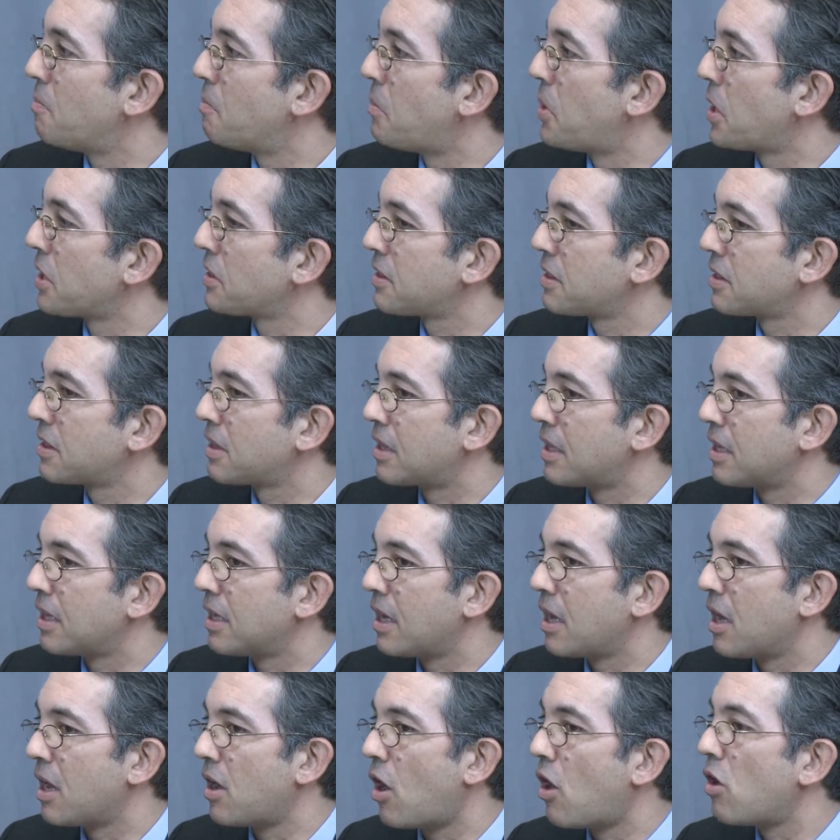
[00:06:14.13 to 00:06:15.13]
but
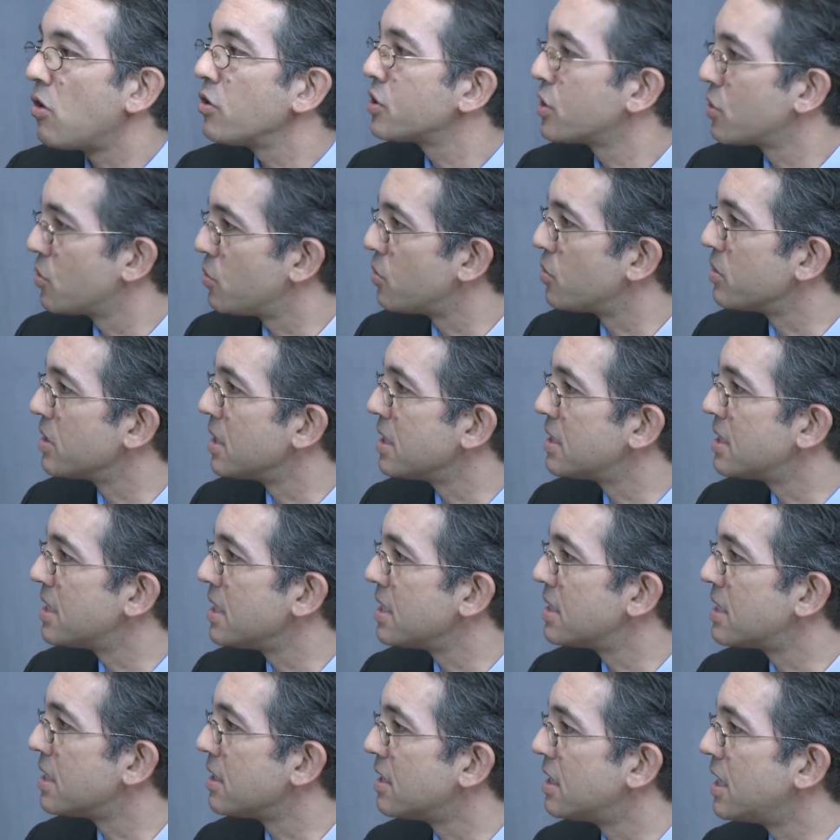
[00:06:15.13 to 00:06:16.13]
also this
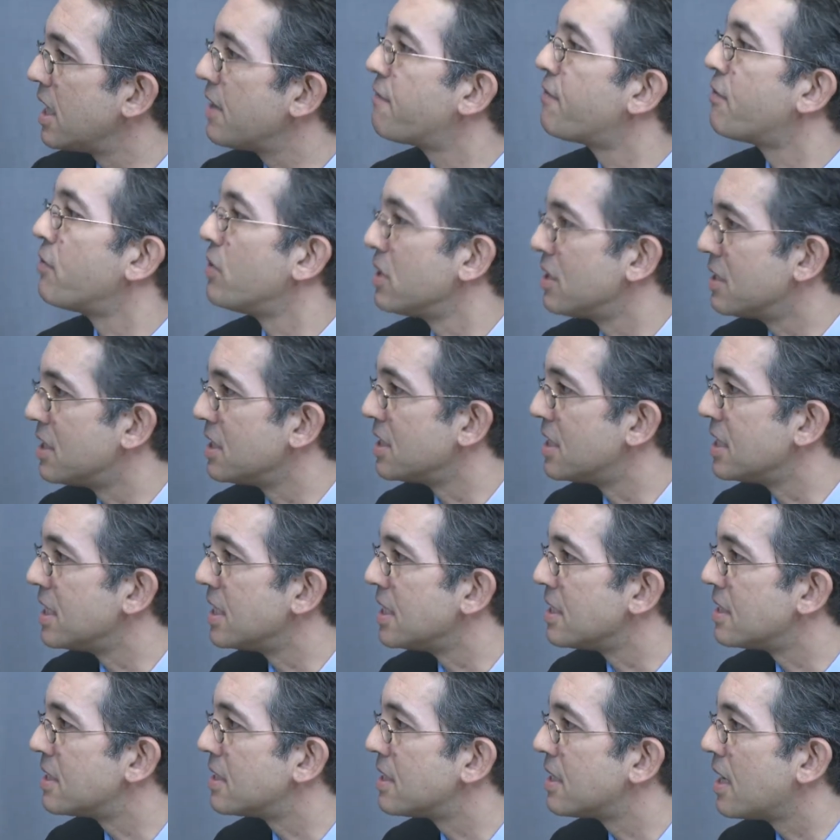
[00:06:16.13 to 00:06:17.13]
is a different
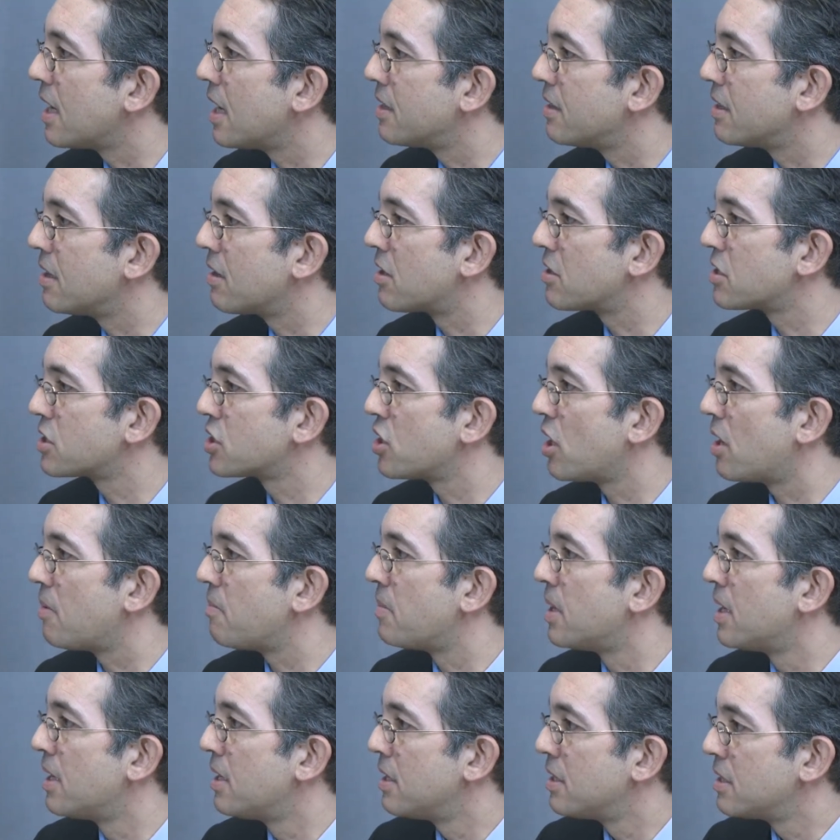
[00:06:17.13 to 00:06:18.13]
disease, and there are
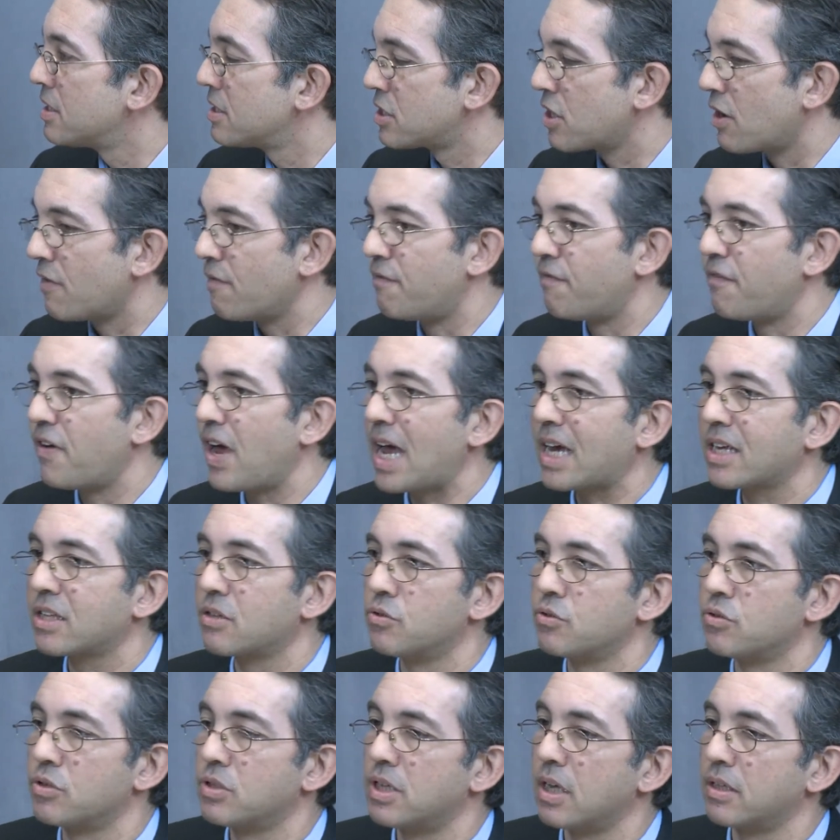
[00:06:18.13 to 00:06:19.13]
some
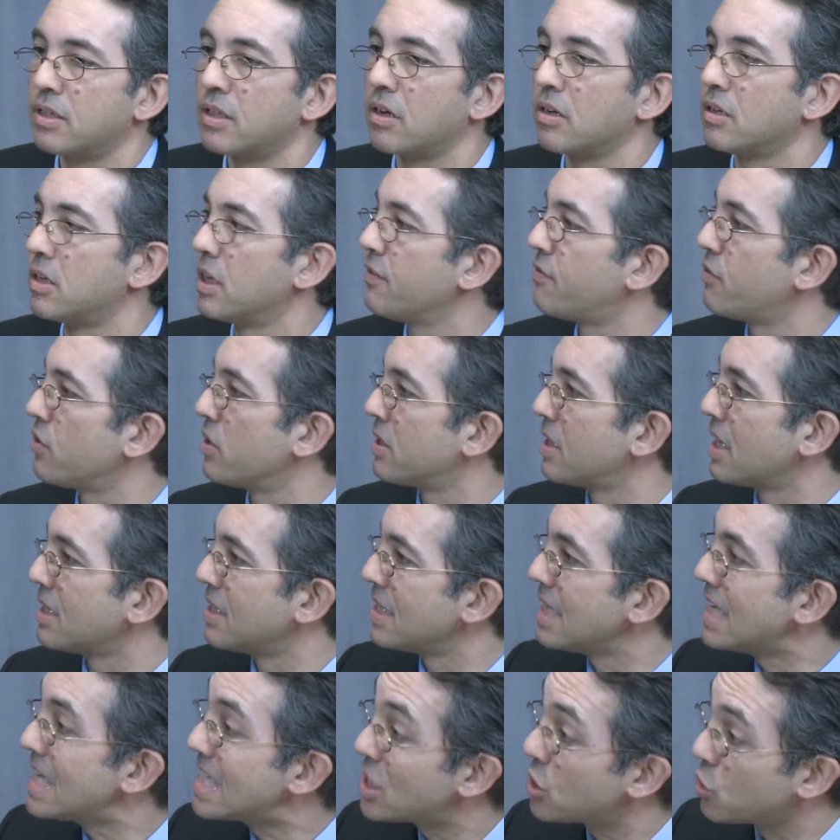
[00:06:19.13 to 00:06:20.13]
factors that are different
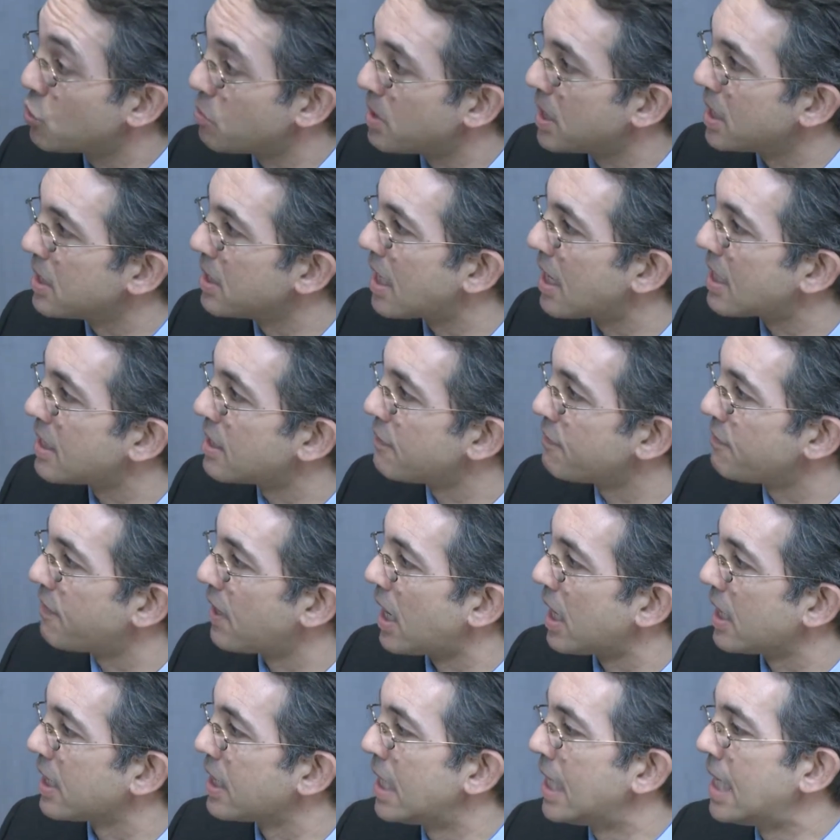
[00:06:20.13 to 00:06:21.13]
and needs to be
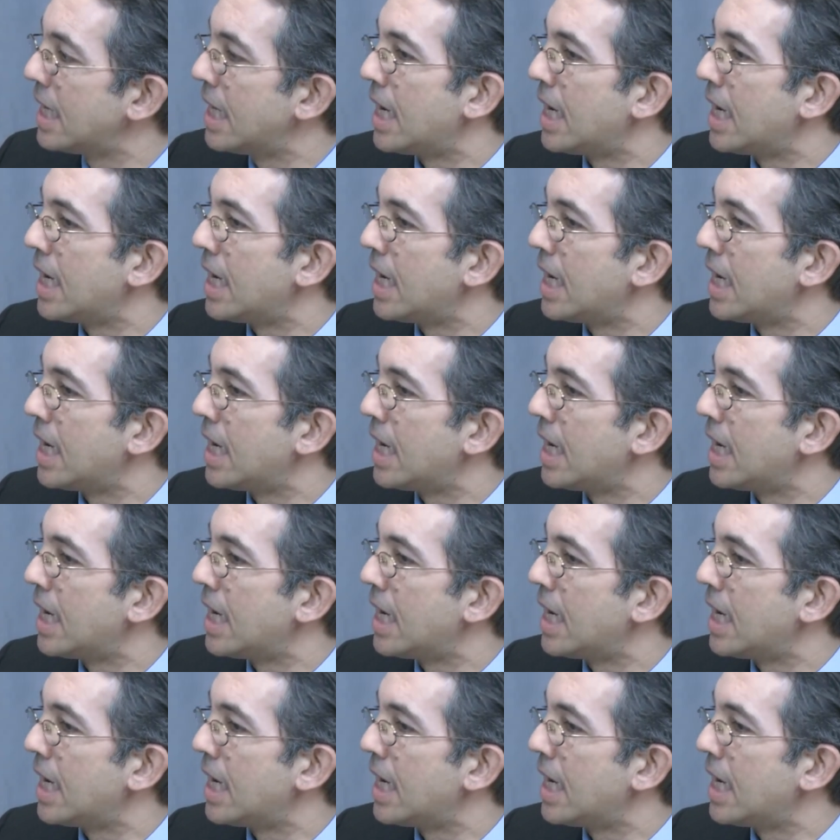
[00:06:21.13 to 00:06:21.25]
identified.